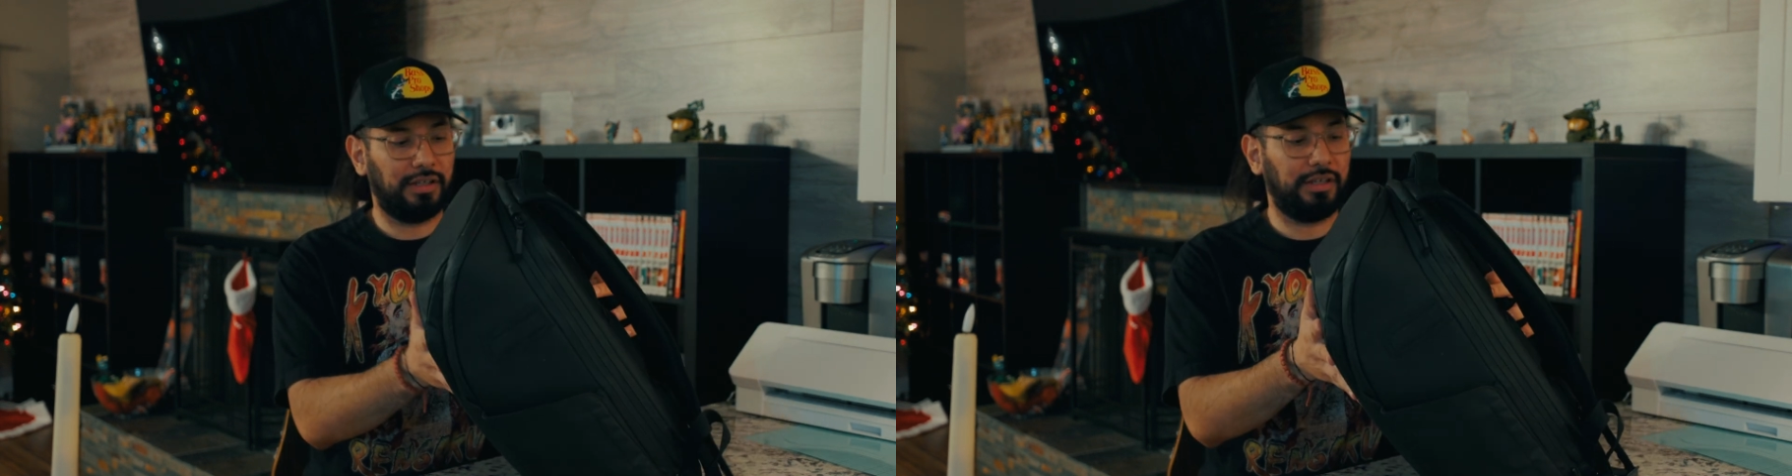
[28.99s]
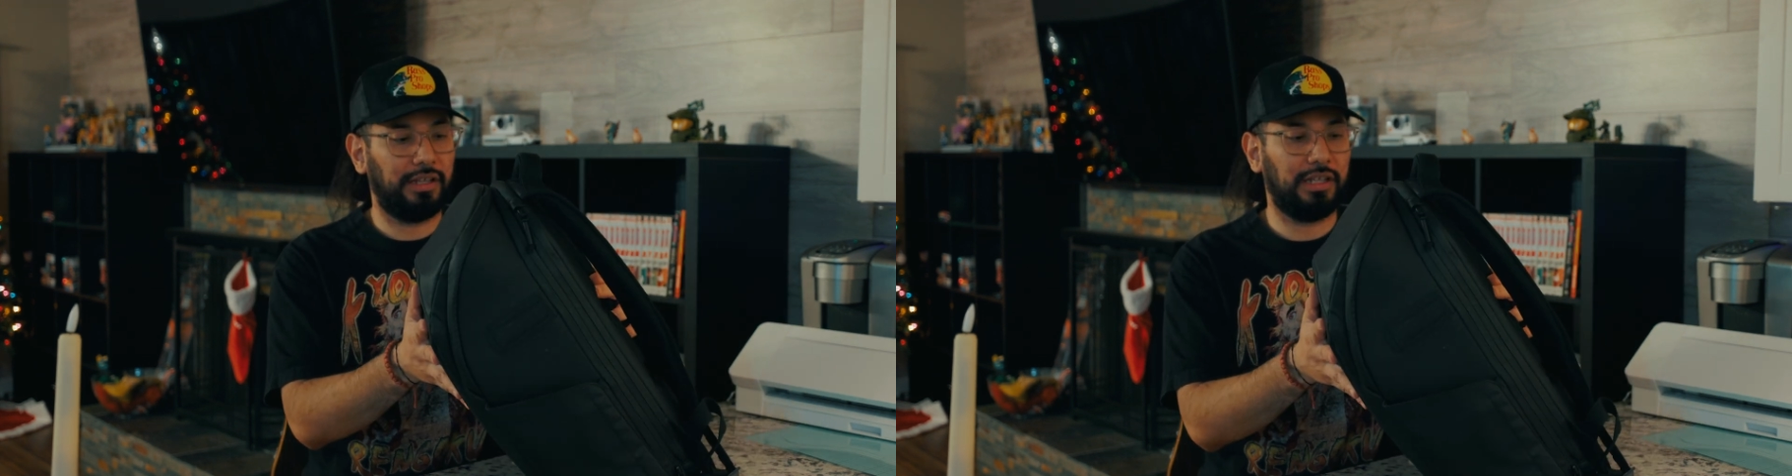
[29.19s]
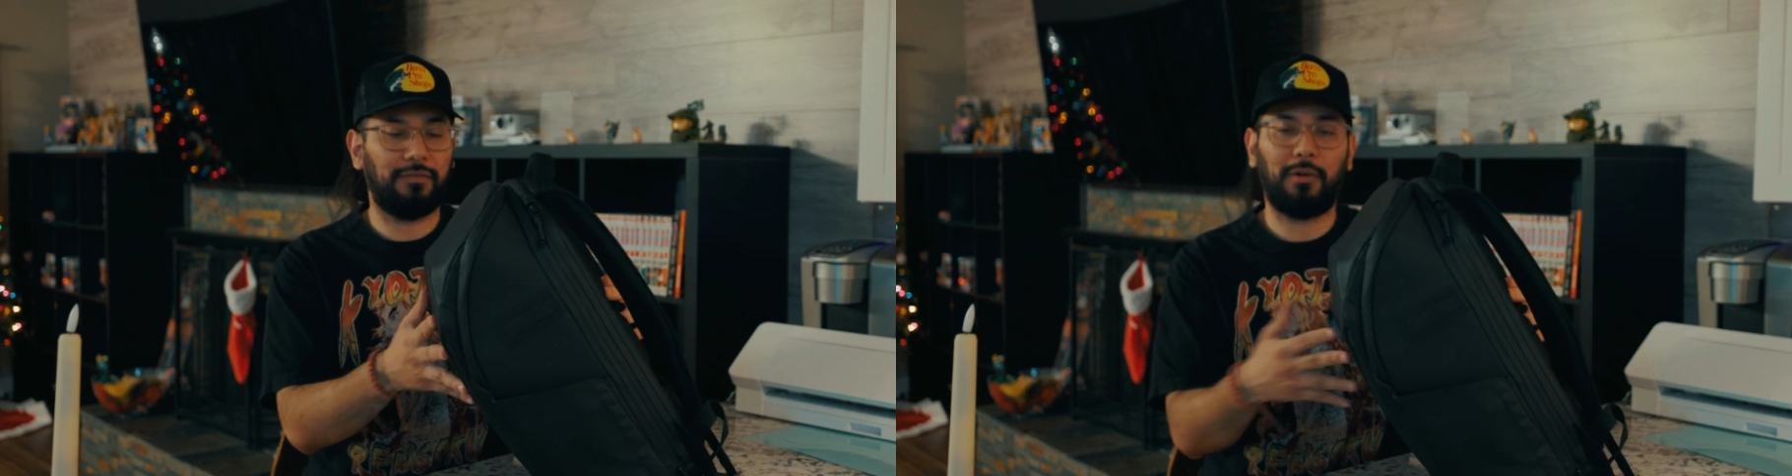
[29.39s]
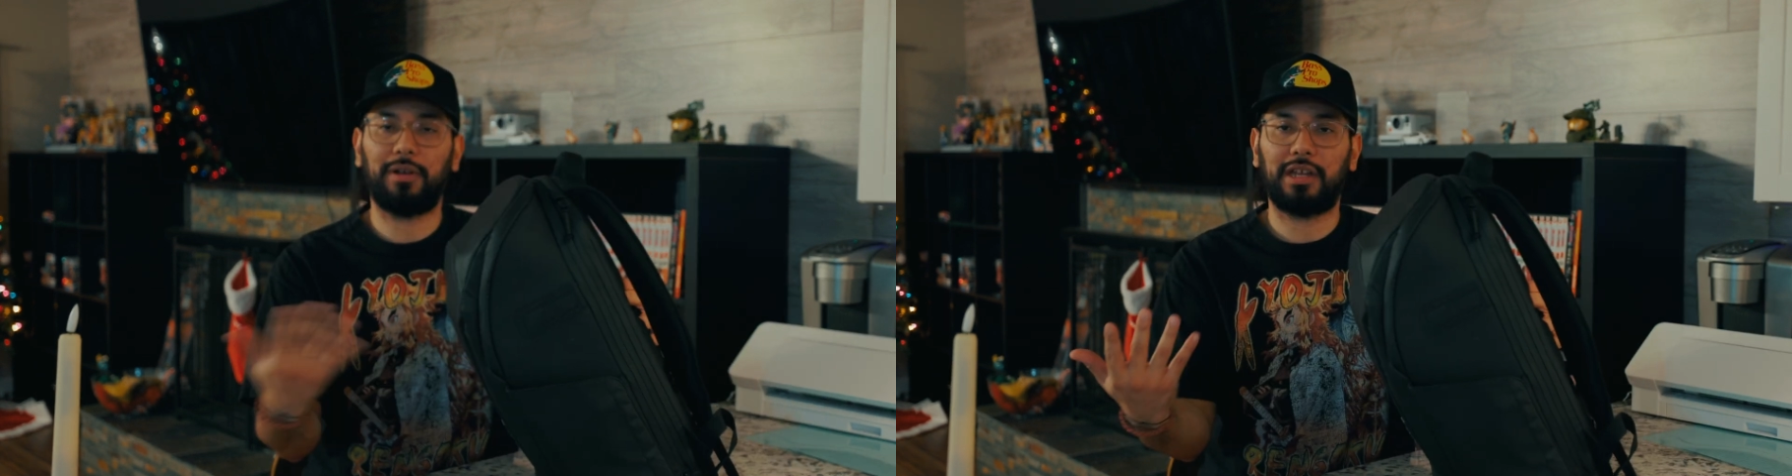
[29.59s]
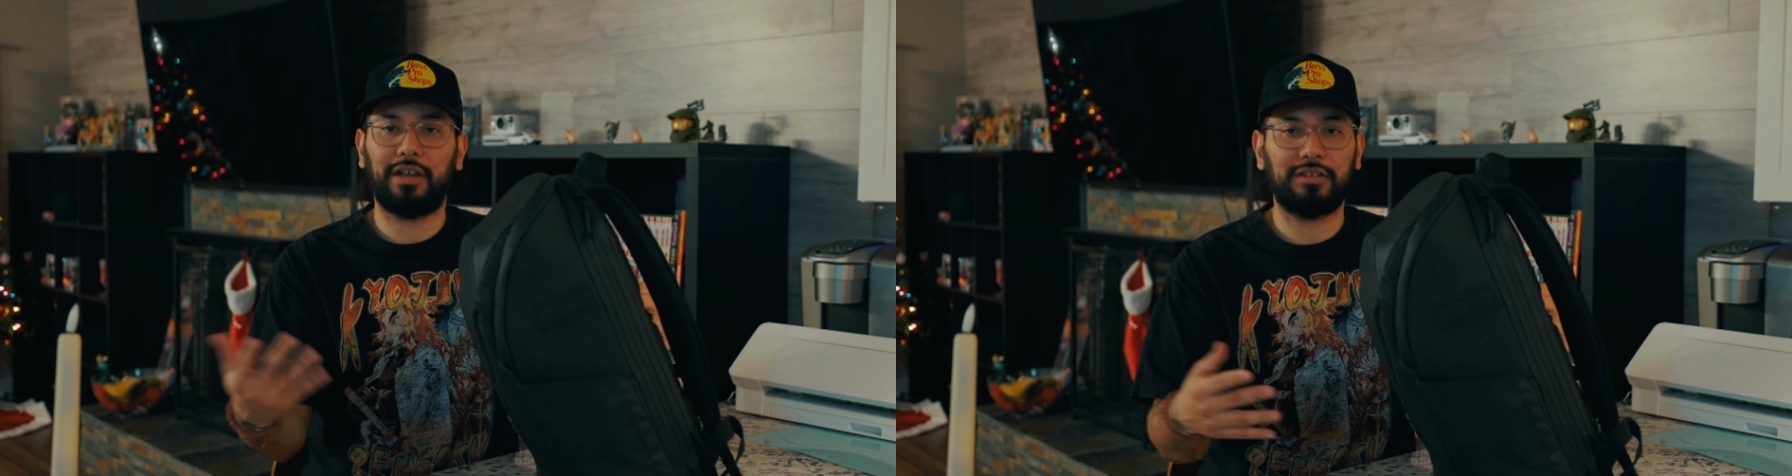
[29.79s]
And if I
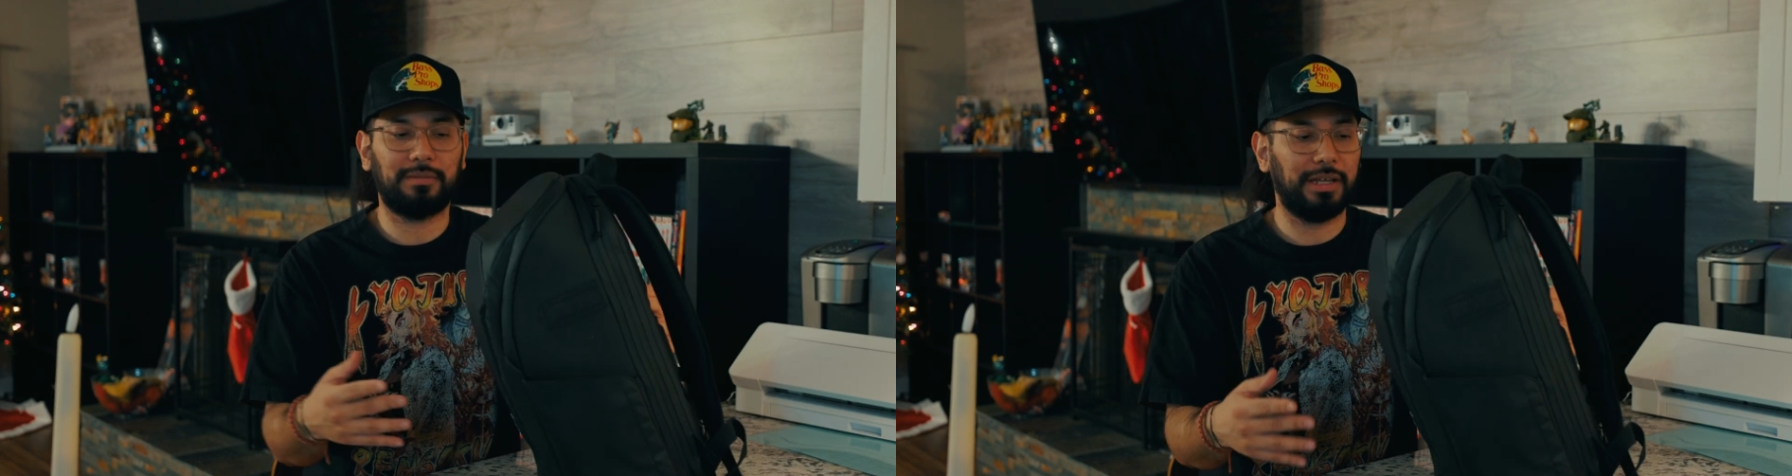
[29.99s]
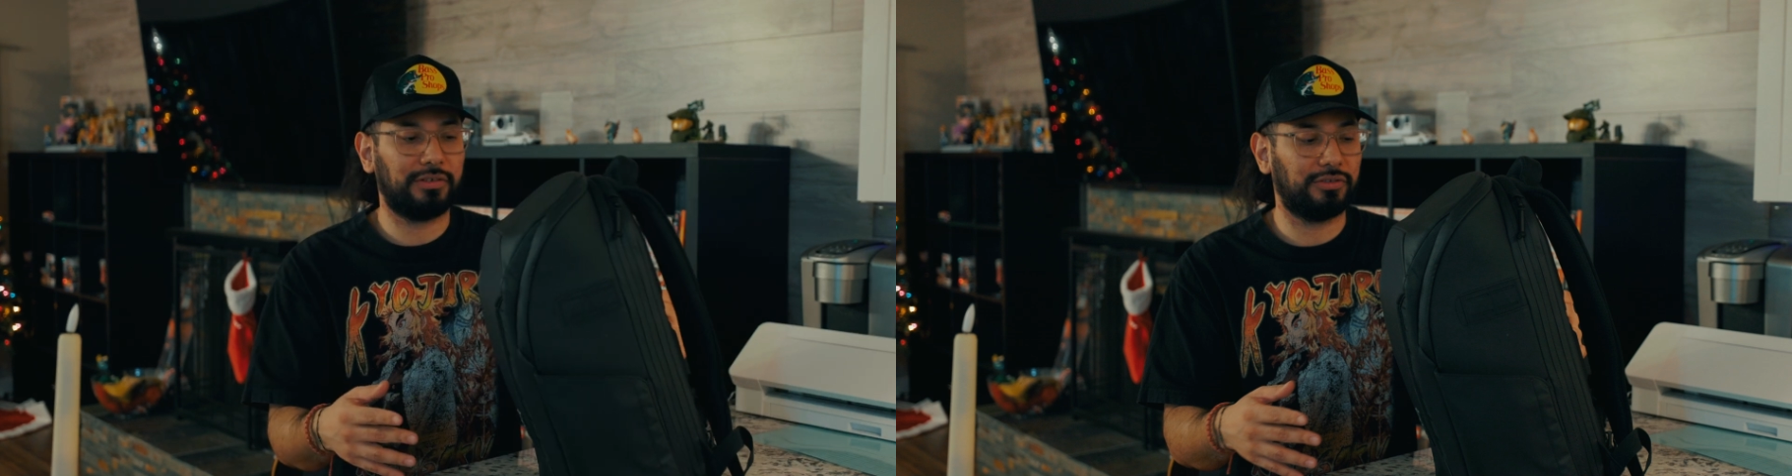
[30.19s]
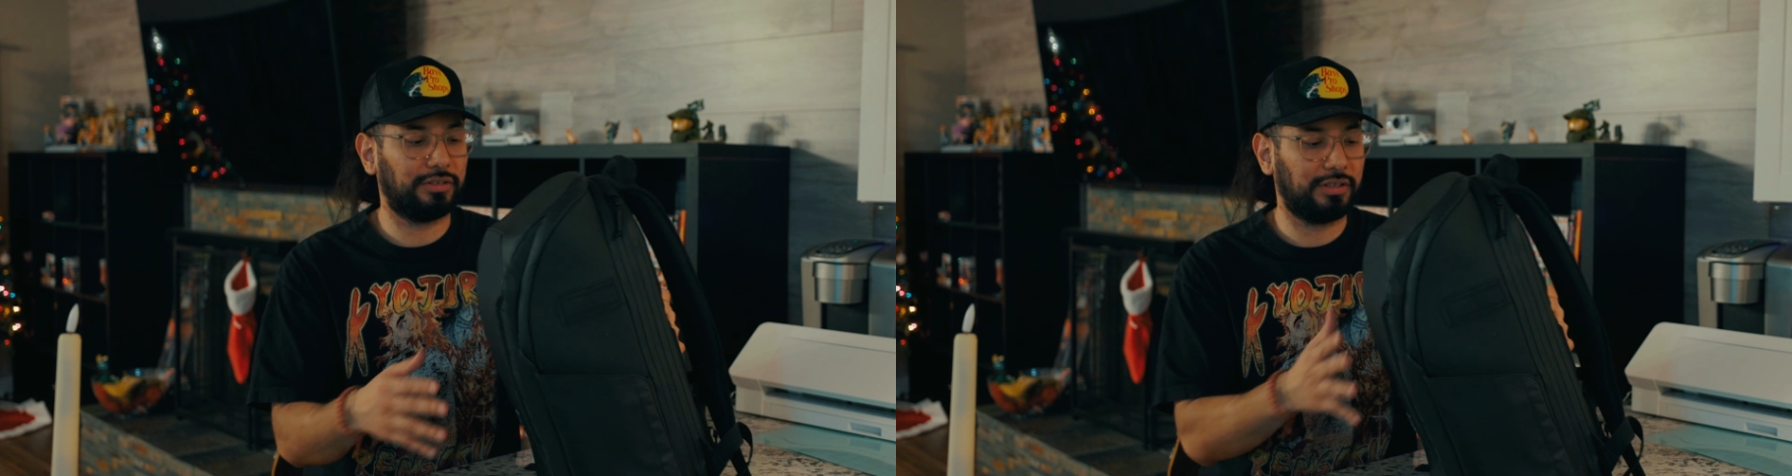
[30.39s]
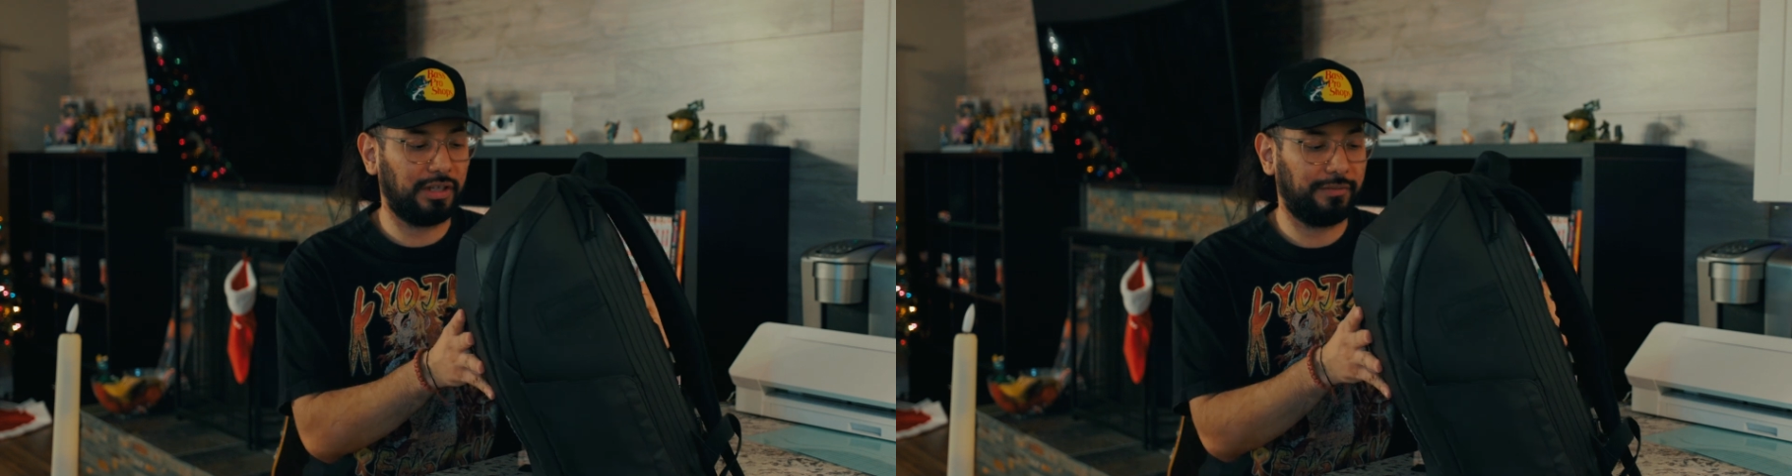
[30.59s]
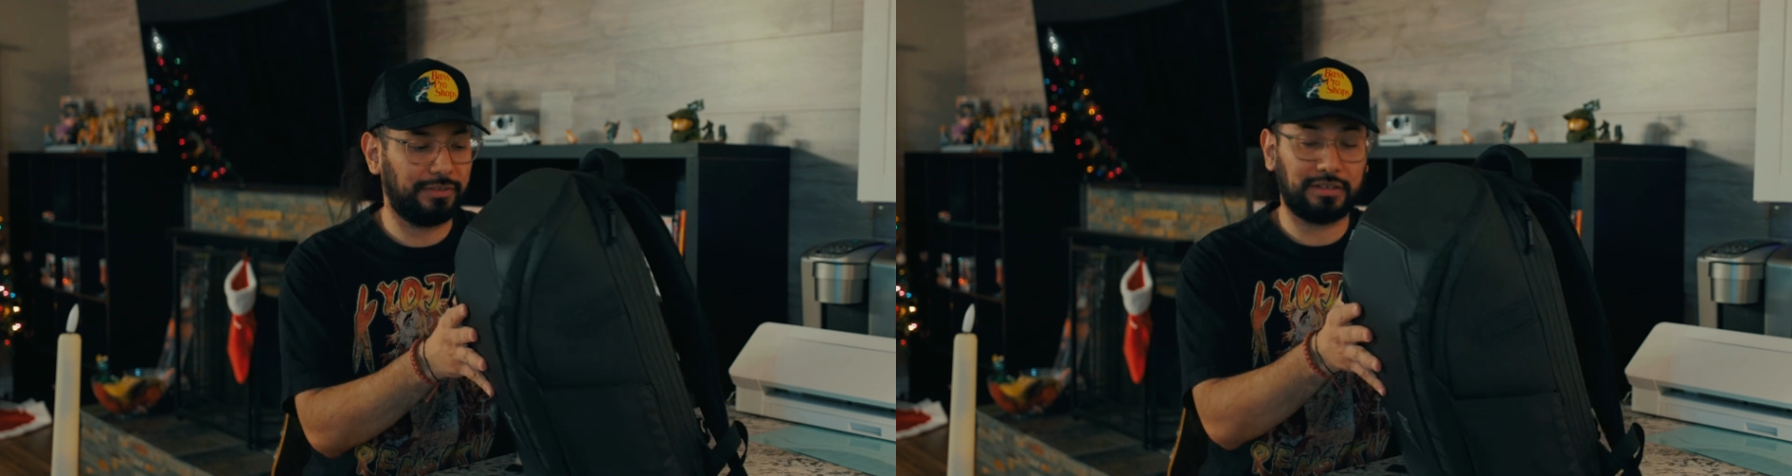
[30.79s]
want to carry some extra
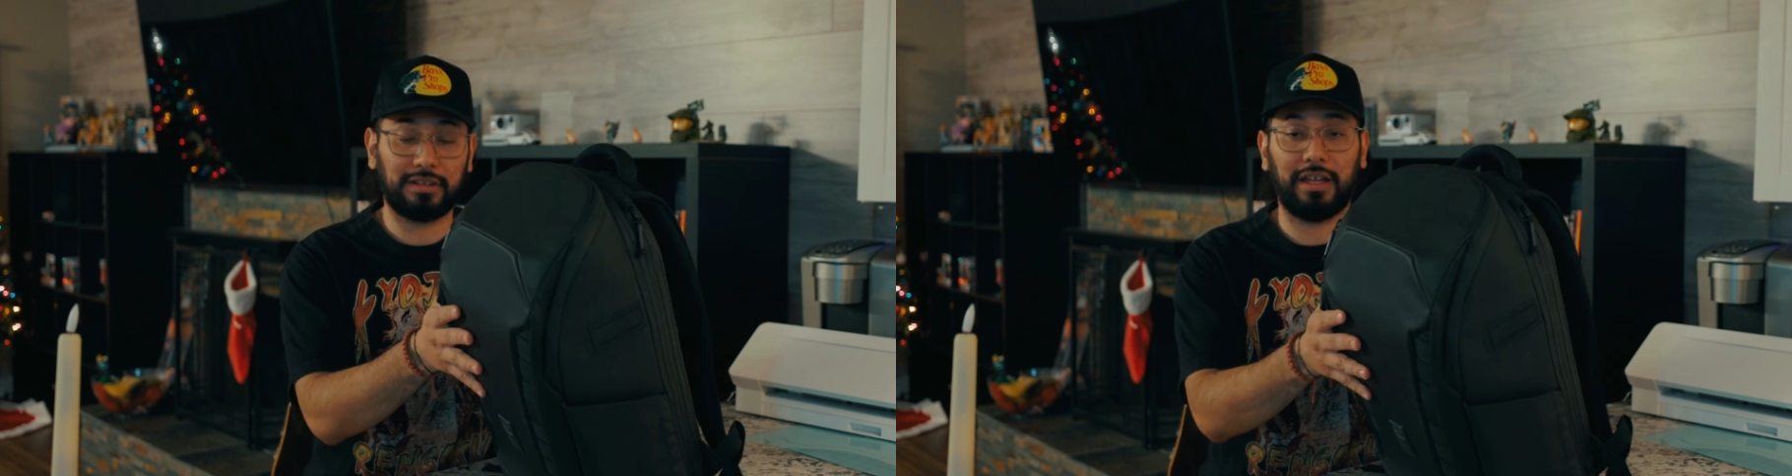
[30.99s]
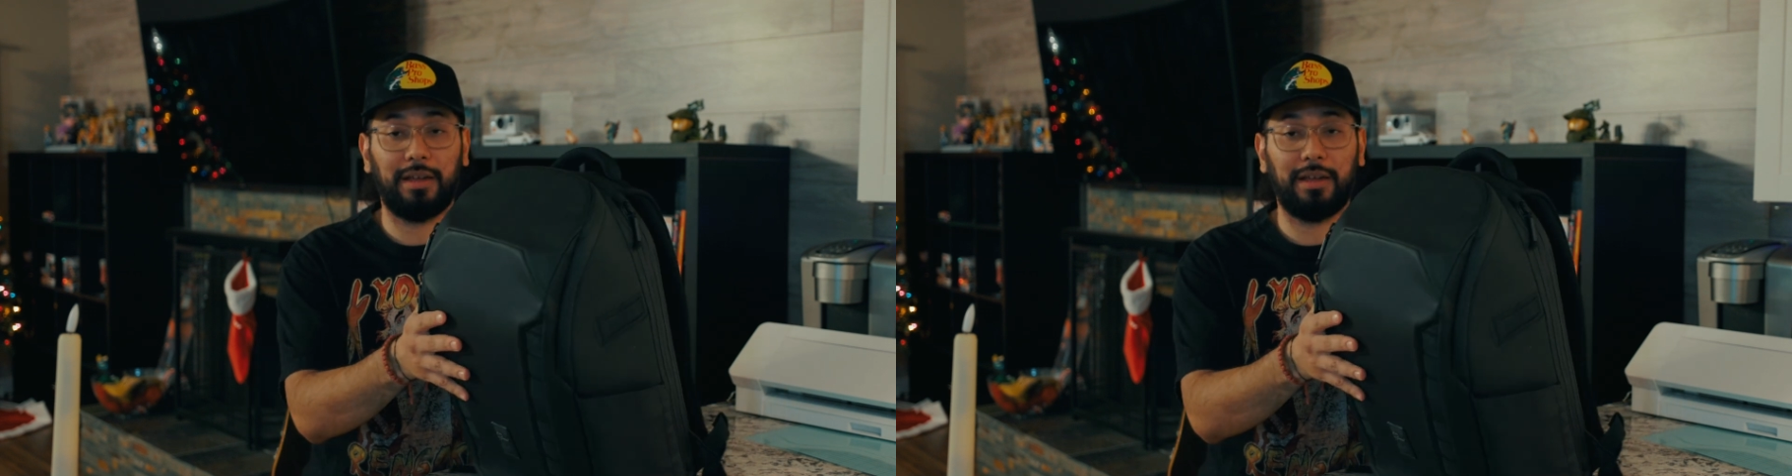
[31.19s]
stuff,